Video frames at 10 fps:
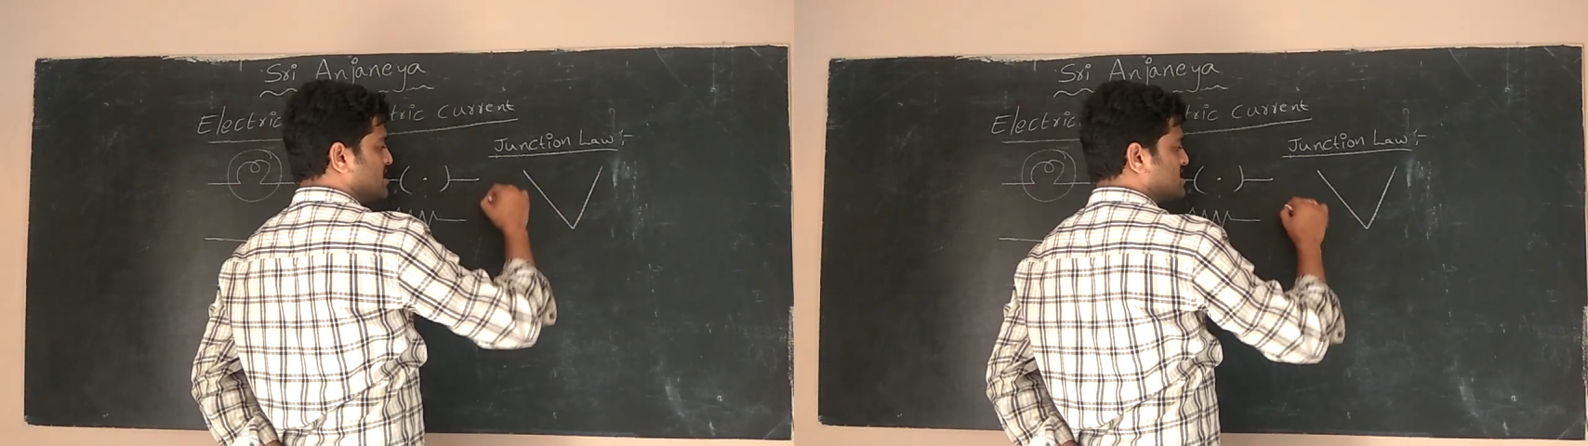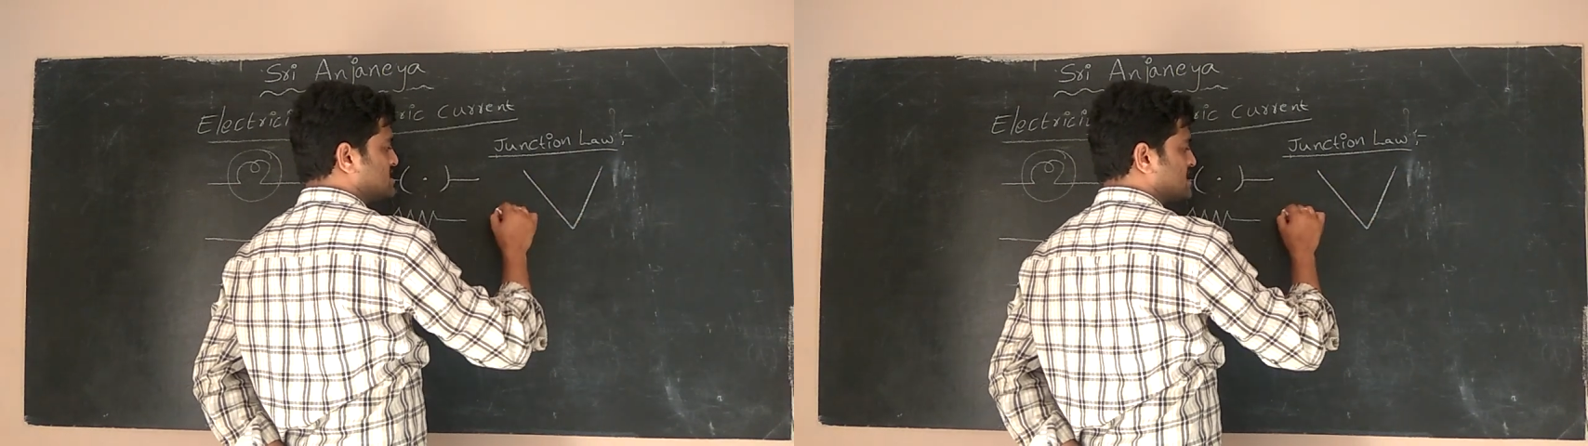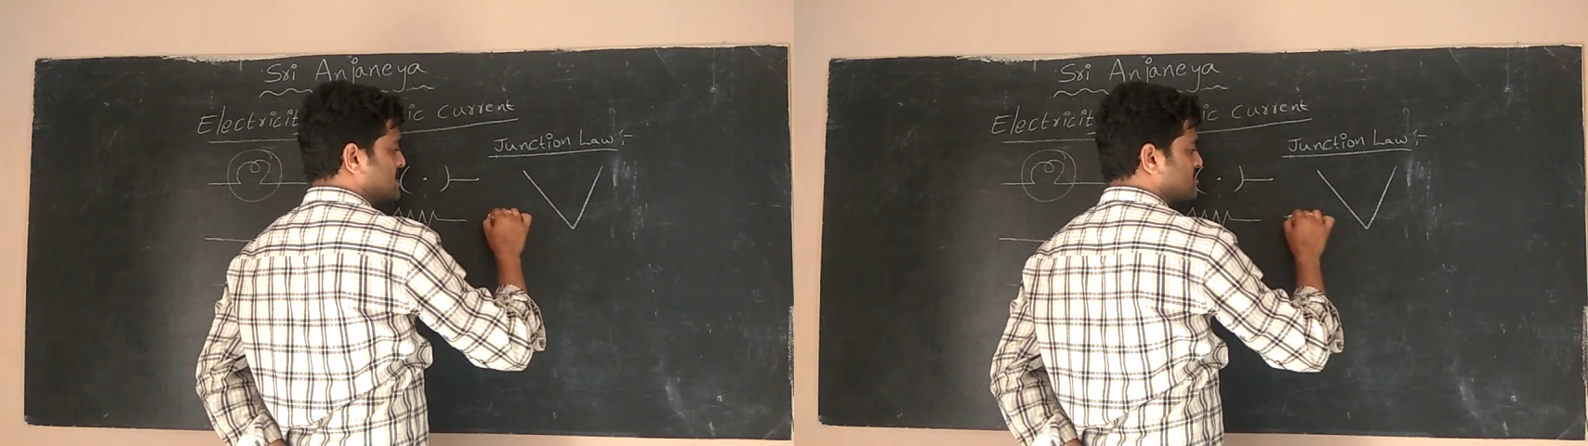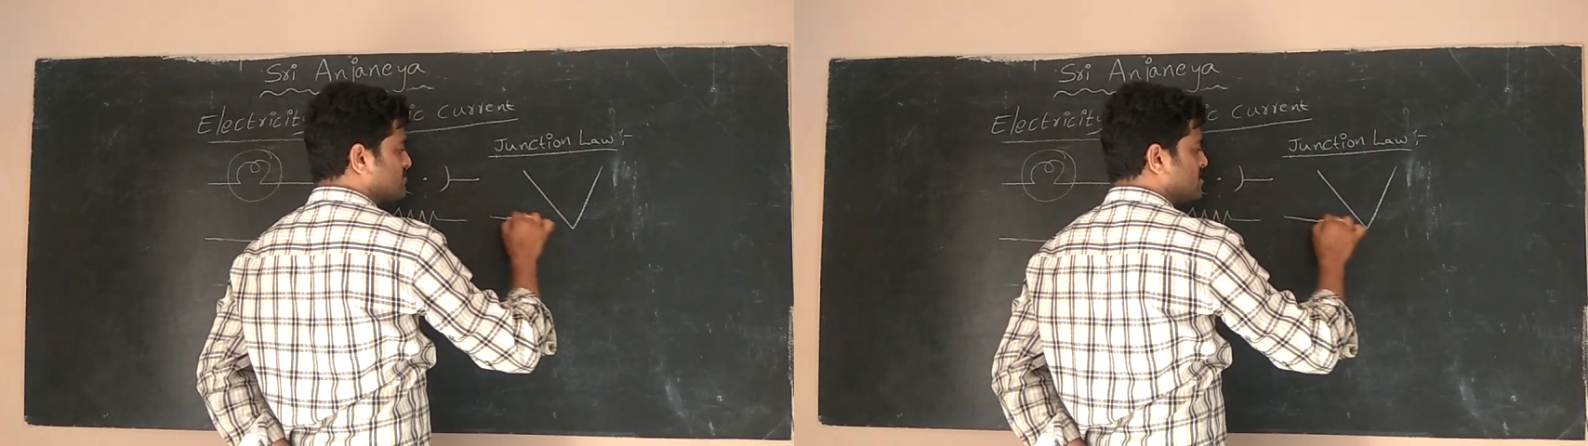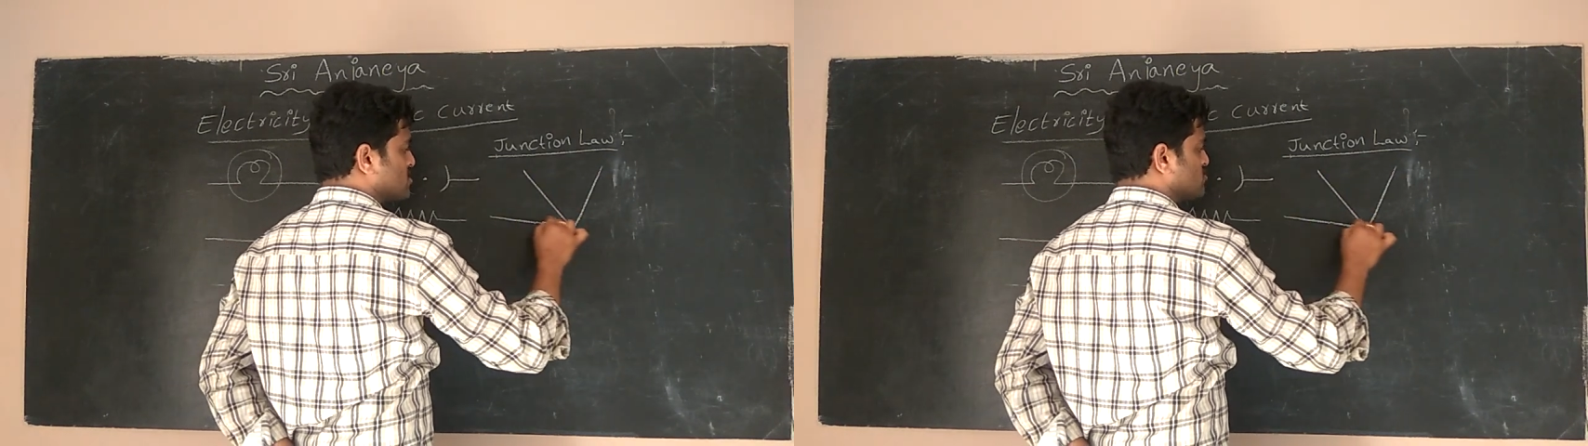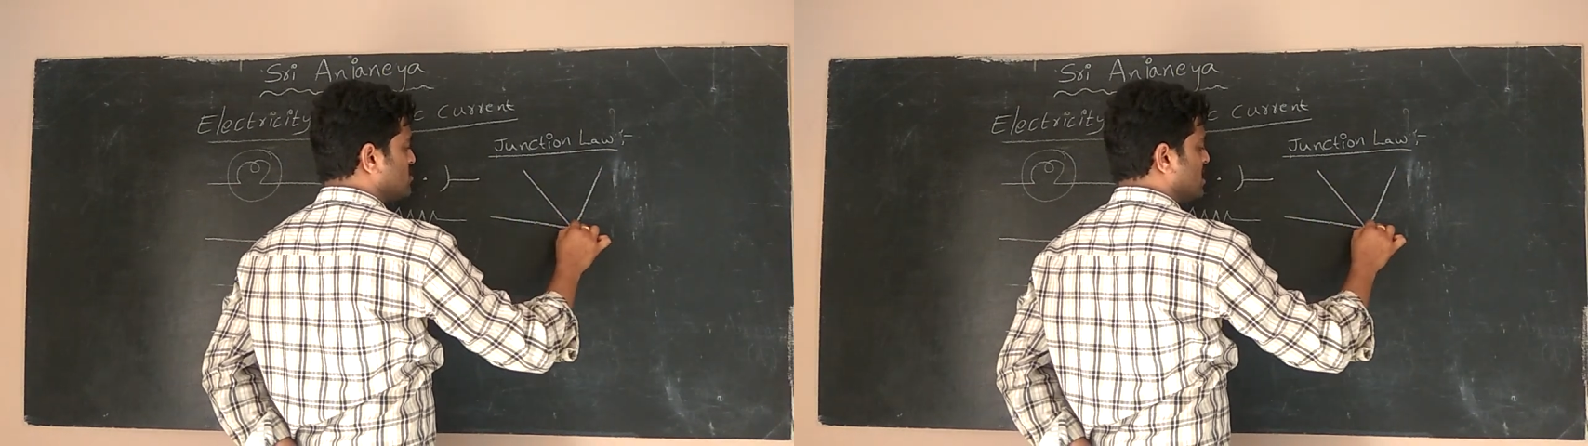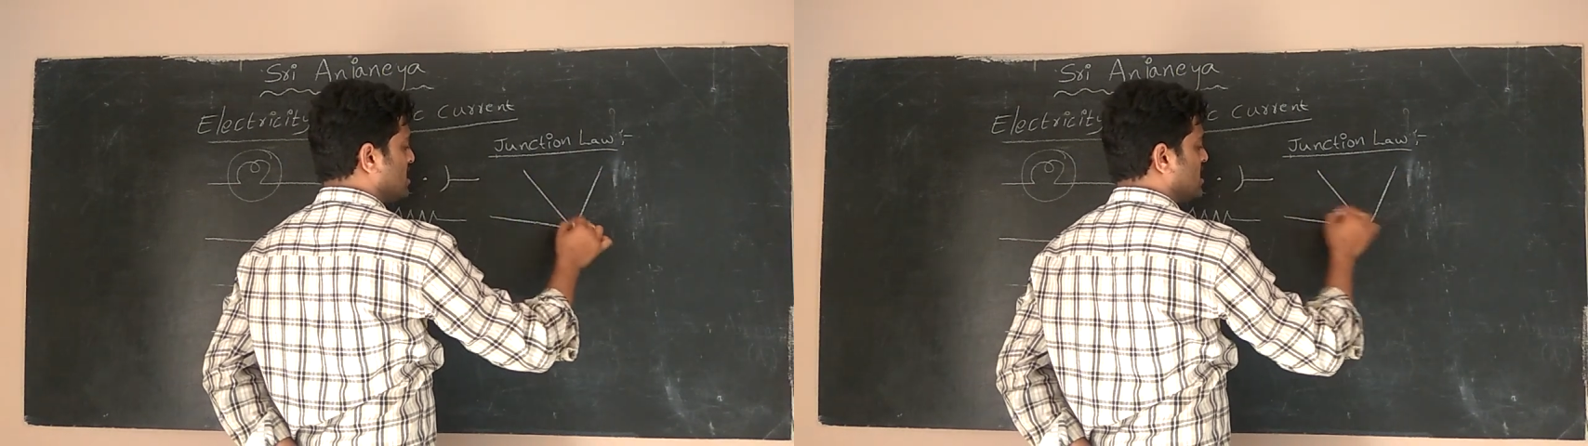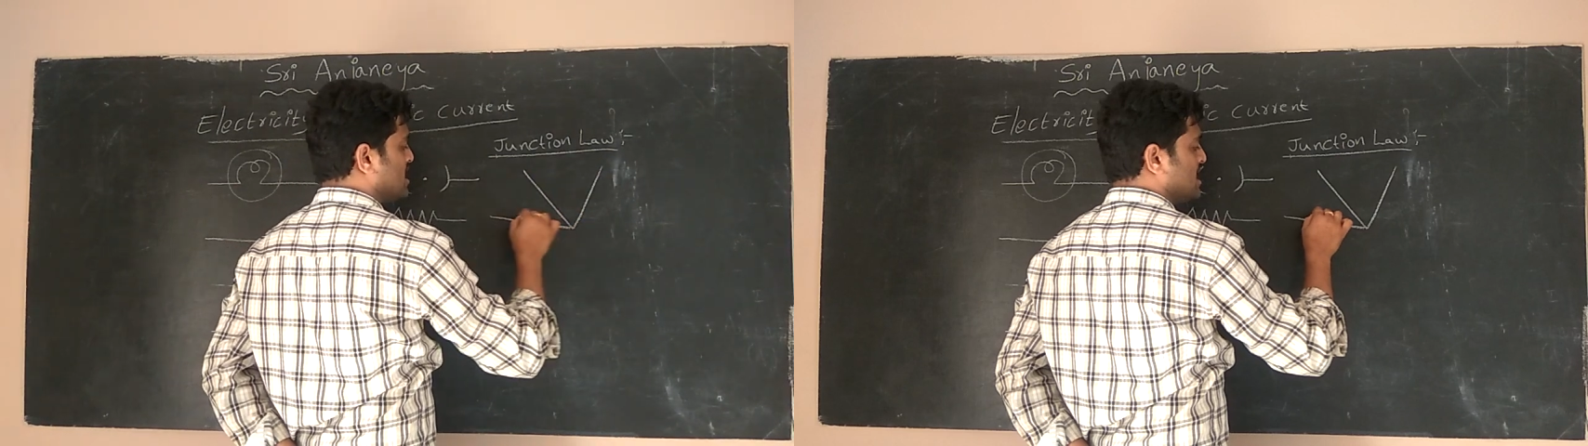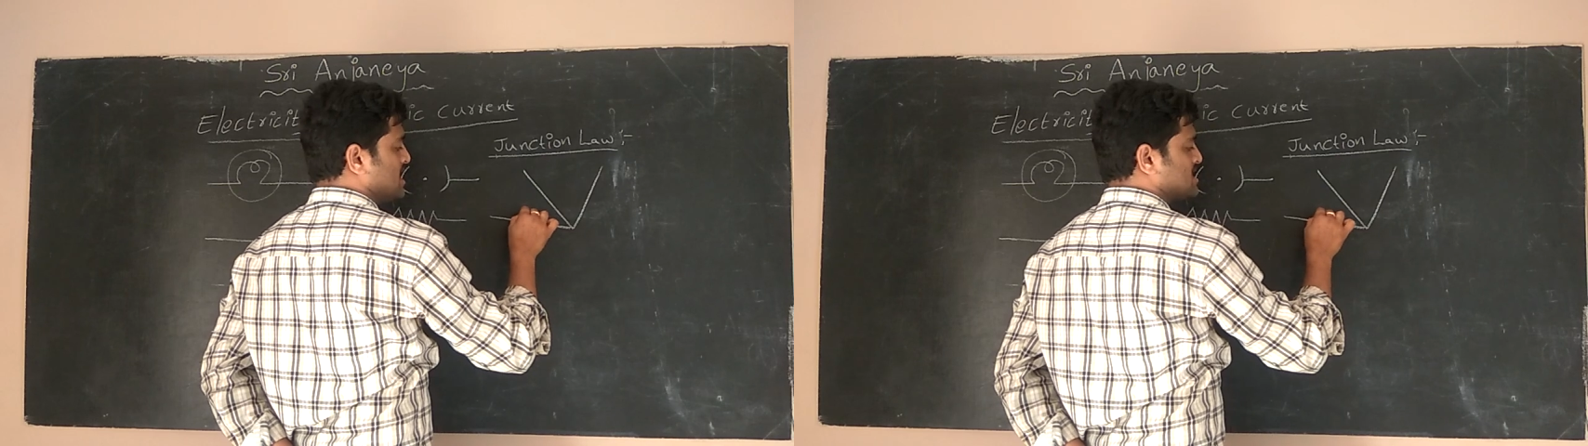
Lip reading: is equal to the